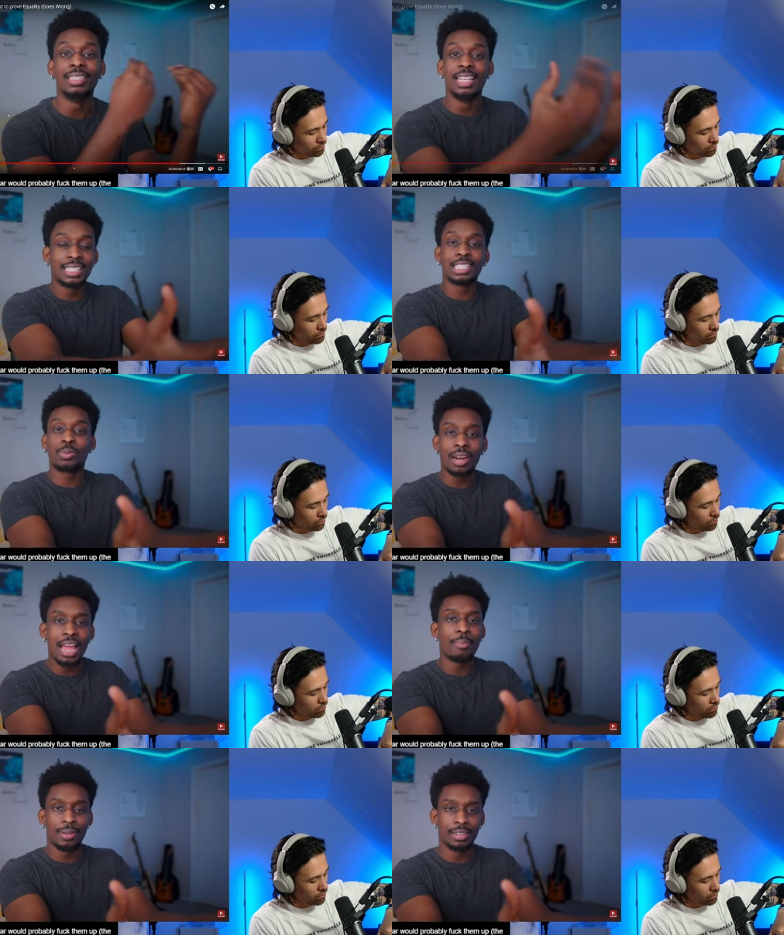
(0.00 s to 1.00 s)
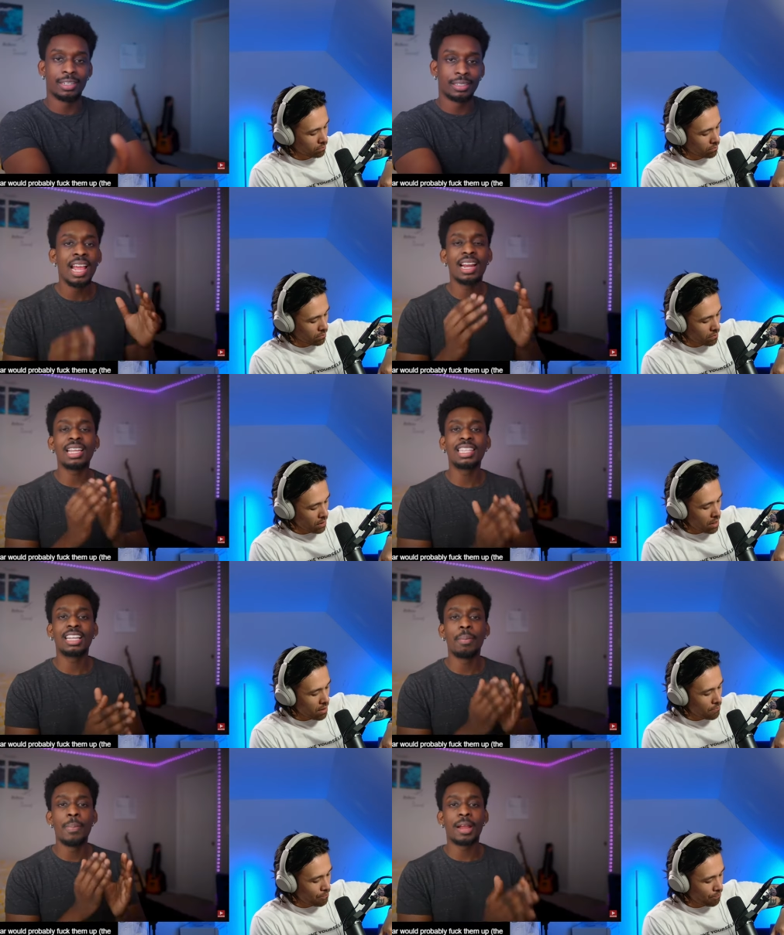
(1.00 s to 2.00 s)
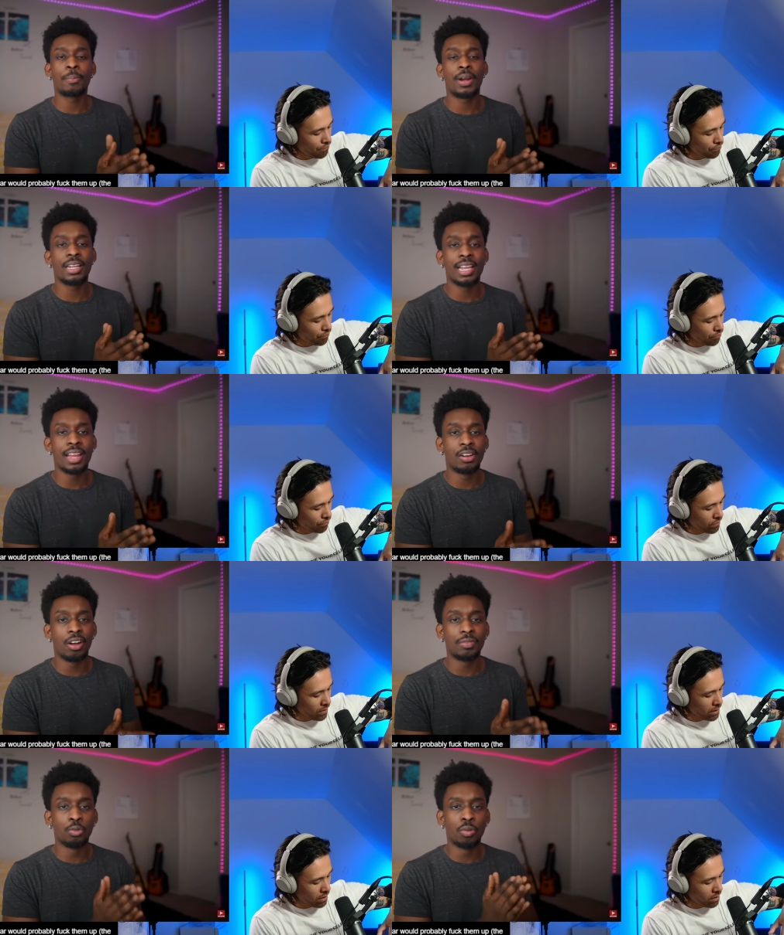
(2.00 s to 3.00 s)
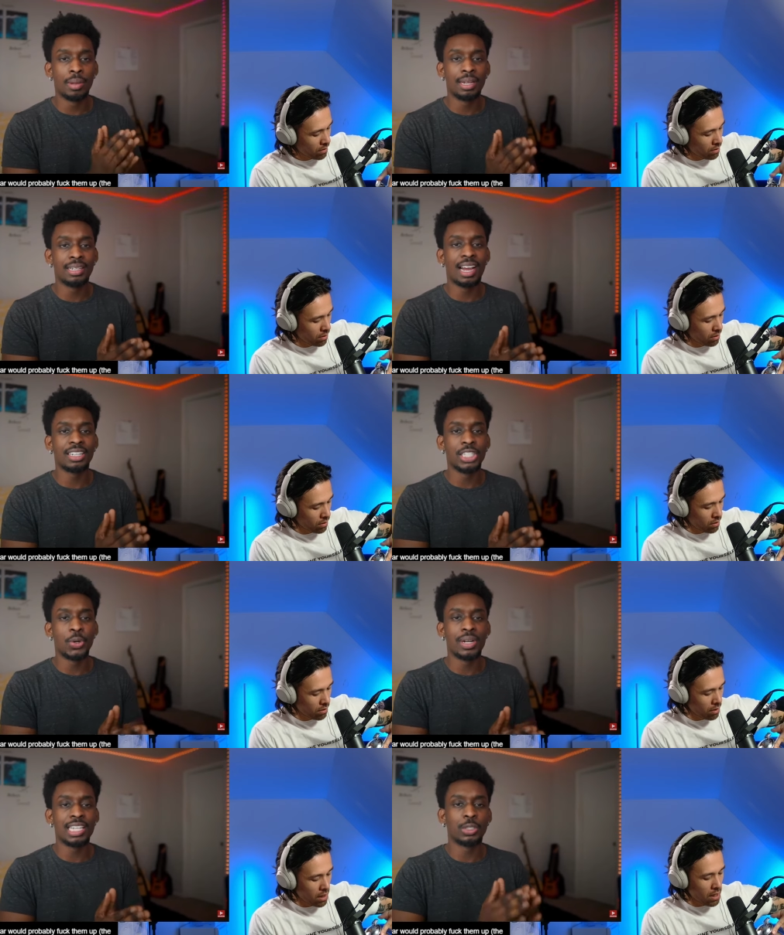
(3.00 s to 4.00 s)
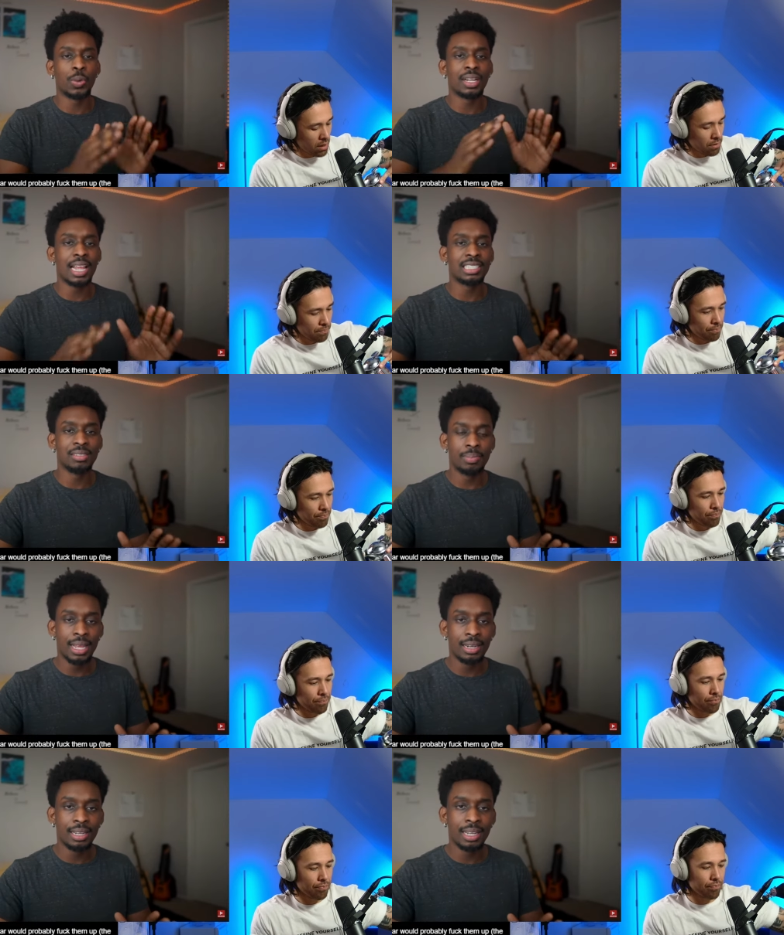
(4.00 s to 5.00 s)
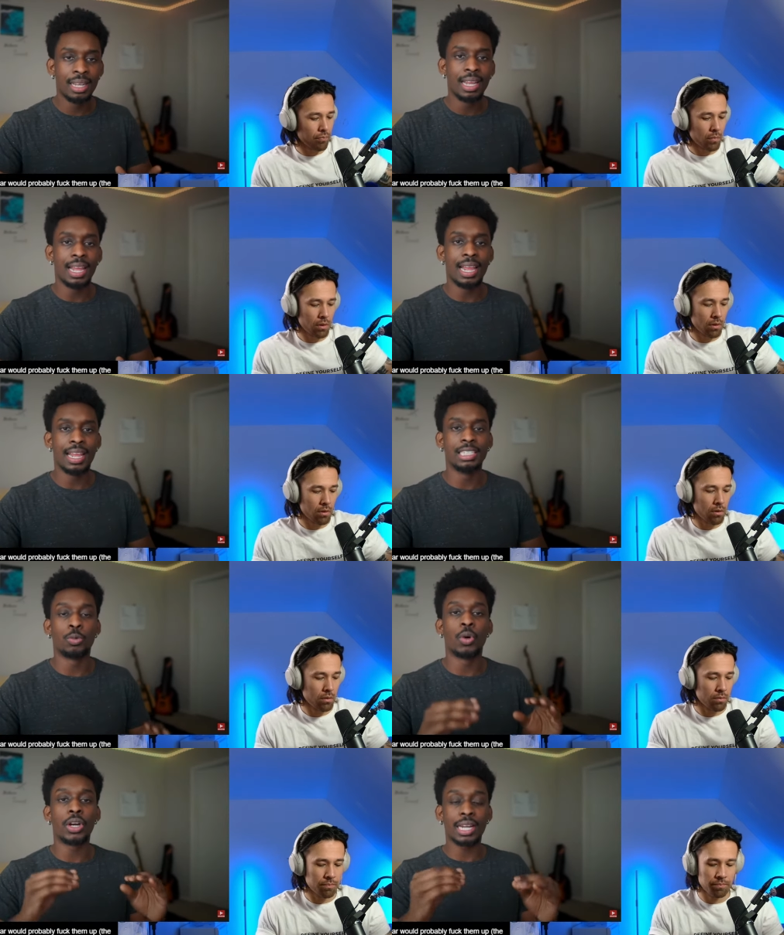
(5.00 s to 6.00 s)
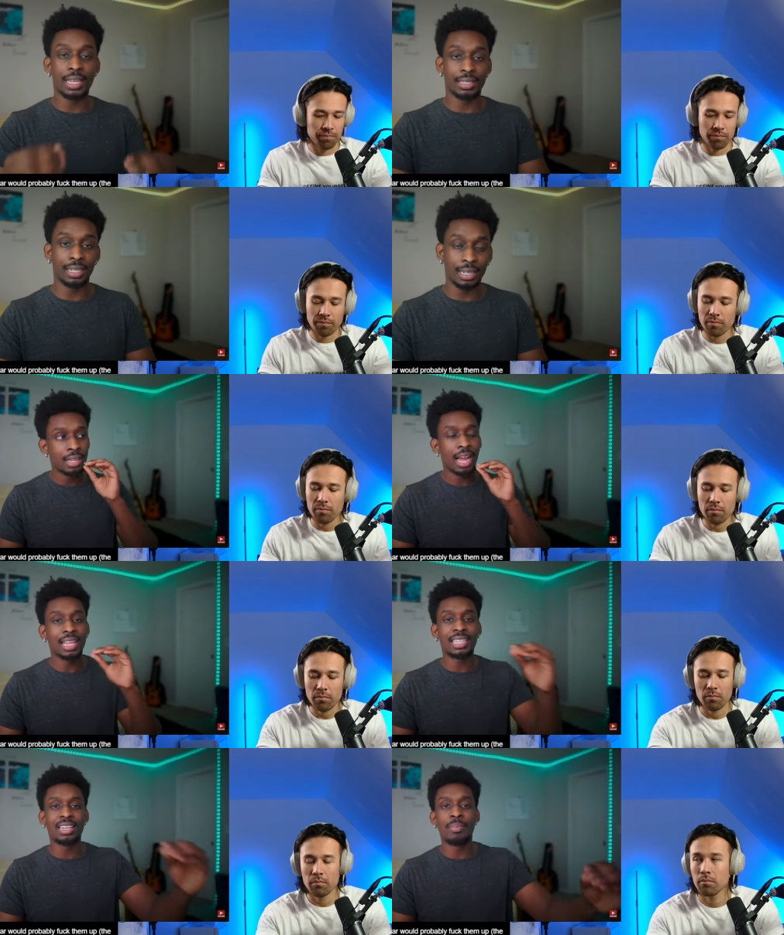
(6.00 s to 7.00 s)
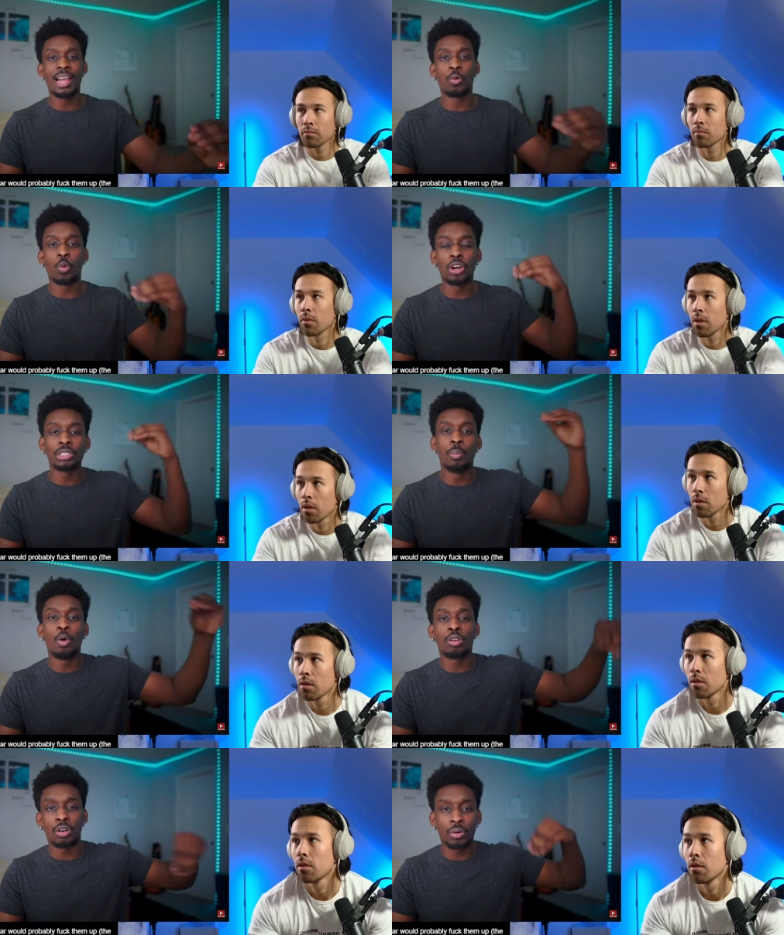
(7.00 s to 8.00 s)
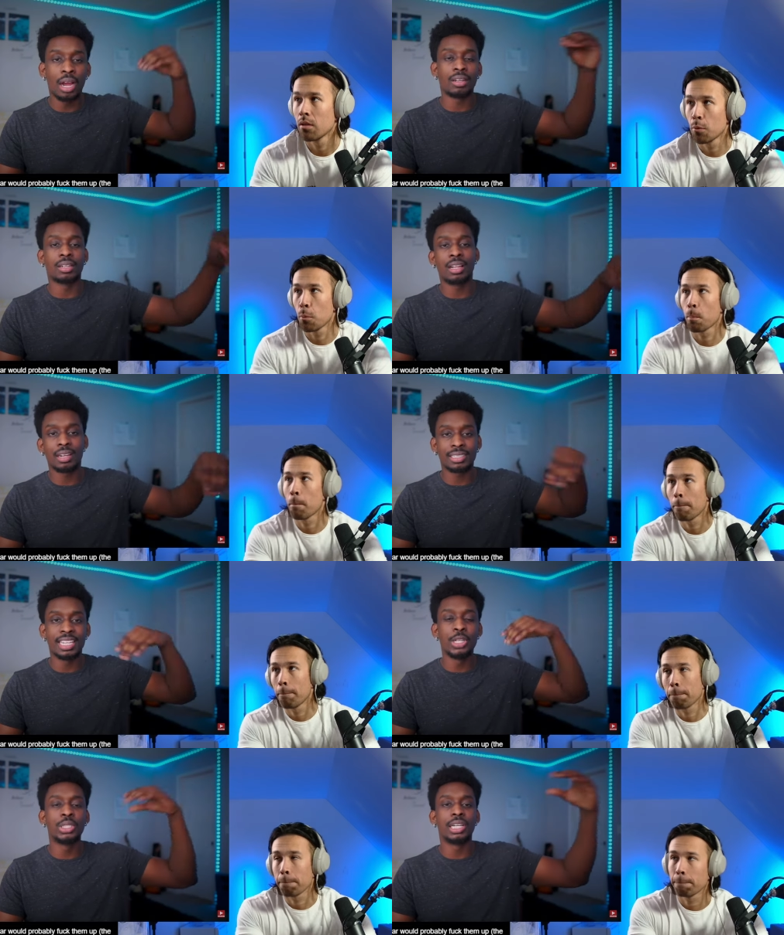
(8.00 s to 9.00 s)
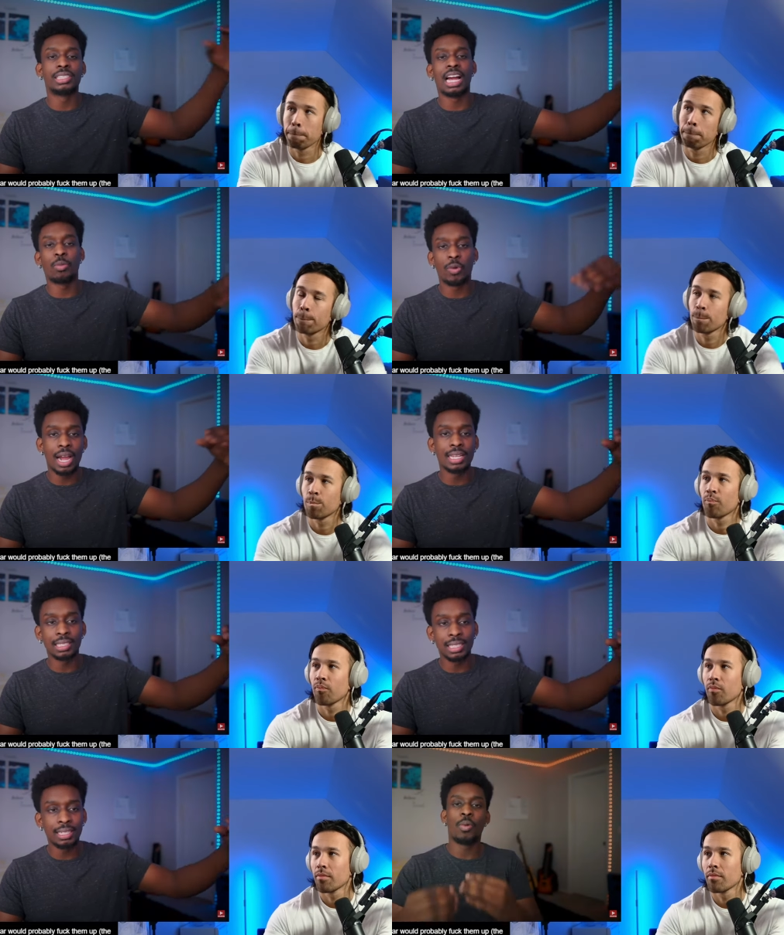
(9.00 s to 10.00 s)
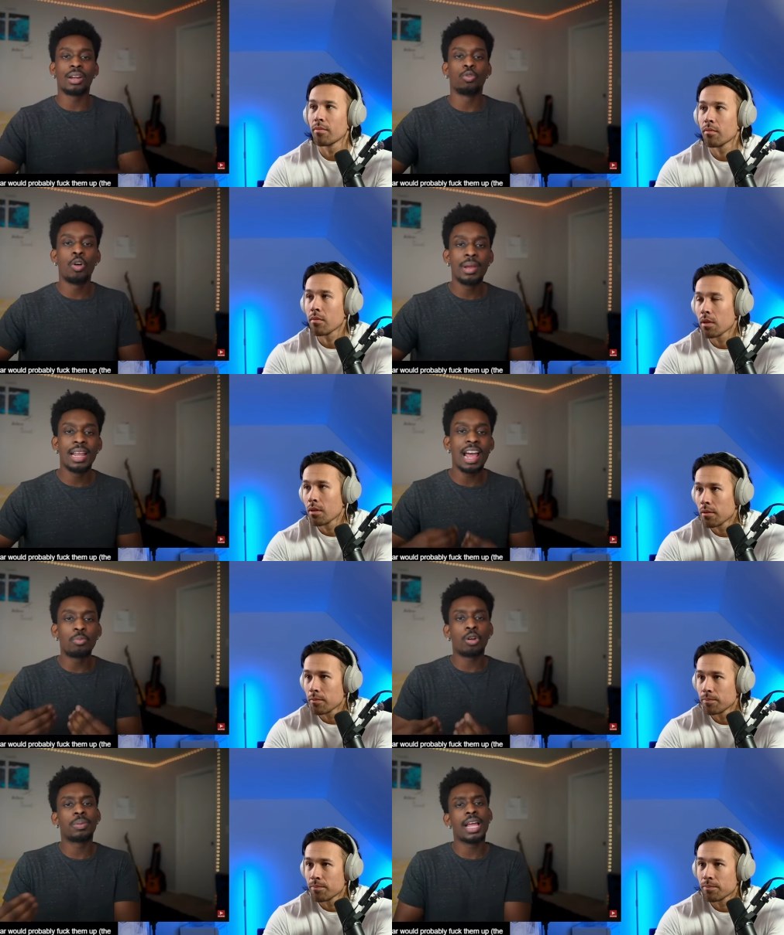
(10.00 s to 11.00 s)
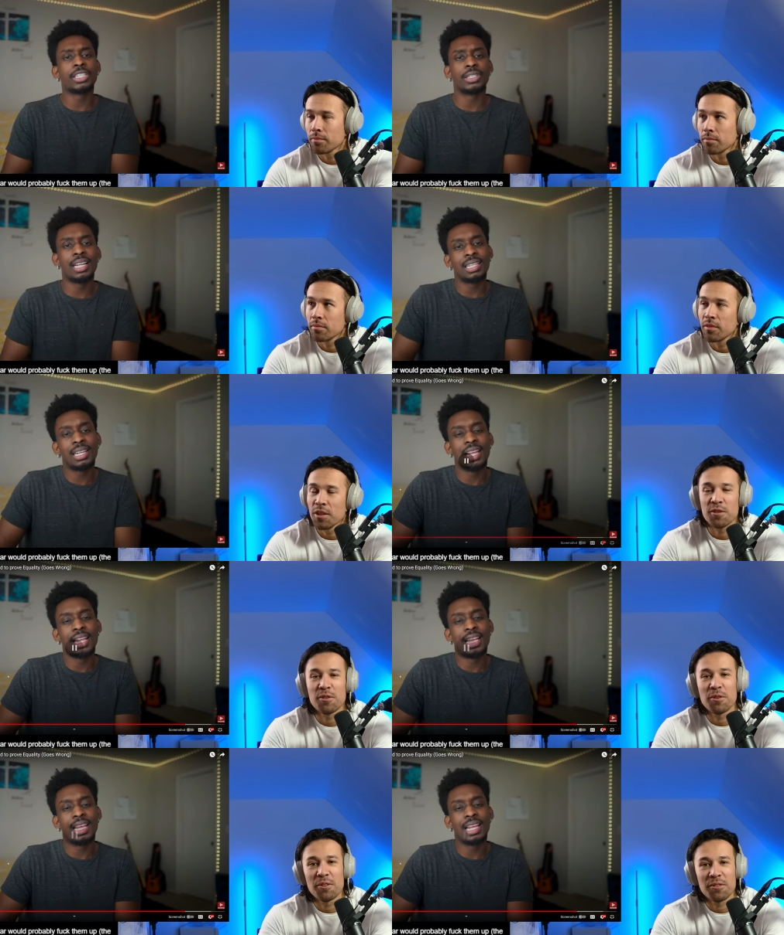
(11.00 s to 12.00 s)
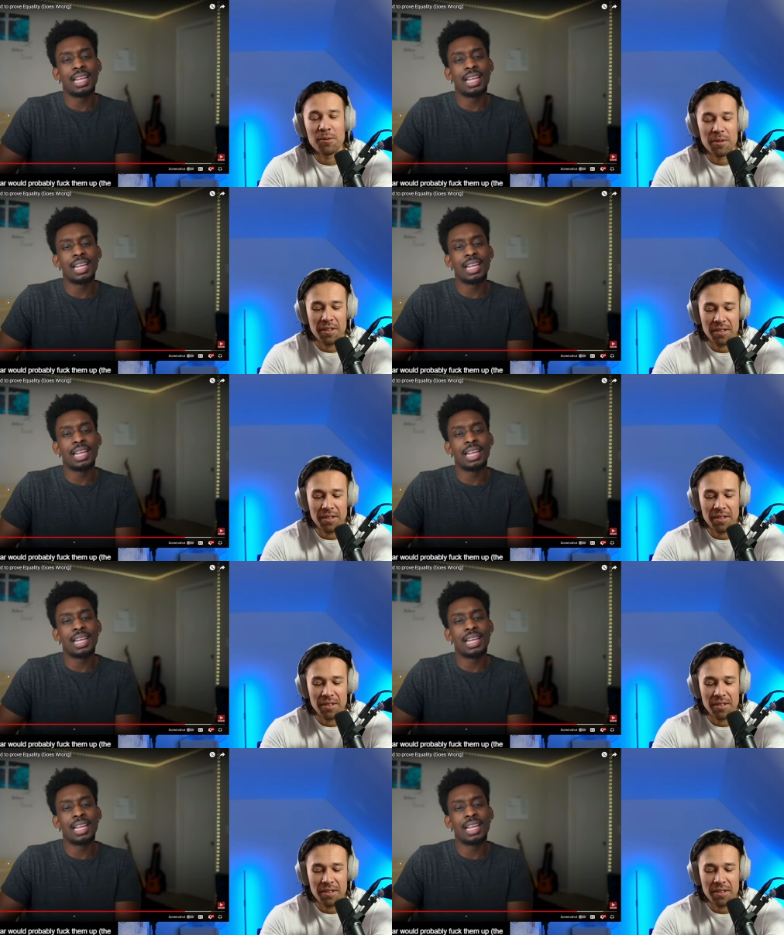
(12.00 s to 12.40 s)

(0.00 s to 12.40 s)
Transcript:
Speaker 1: This is what happened. And I think a big predicator of the woman not doing as well as the men men is work ethic. I think the men worked more around the clock. They used their time wisely, while the women had more pleasure. They also,
Speaker 2: also uh,